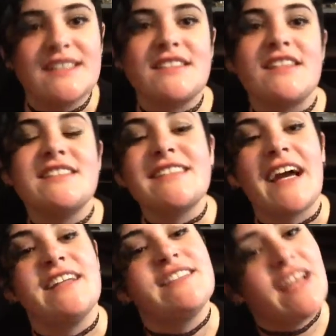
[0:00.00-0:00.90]
a skin
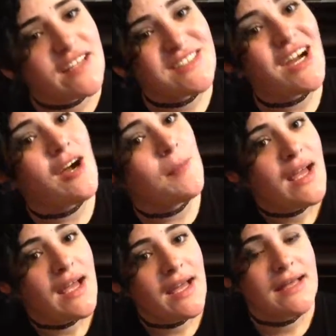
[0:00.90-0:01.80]
tight tank top,
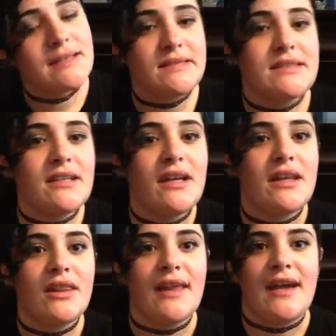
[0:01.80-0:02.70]
and
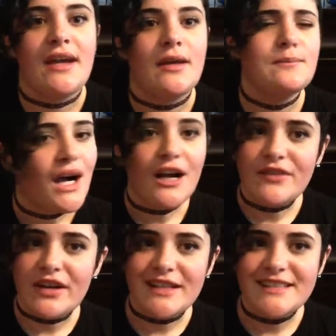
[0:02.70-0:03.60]
they are
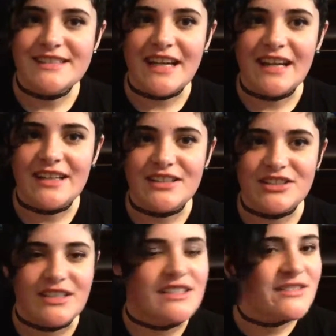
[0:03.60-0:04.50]
very
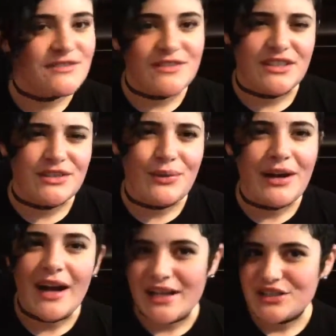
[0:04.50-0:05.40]
stylish and fun to
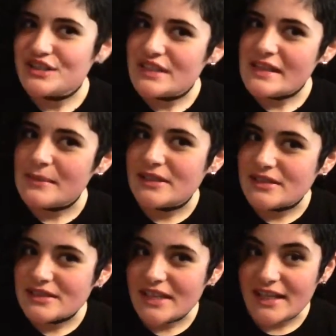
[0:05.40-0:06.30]
wear. I just like
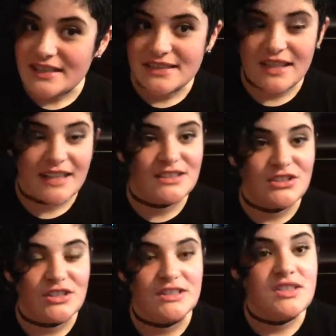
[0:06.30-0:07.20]
muscle tanks. That's
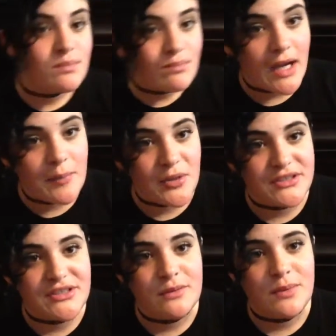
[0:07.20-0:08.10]
just my personal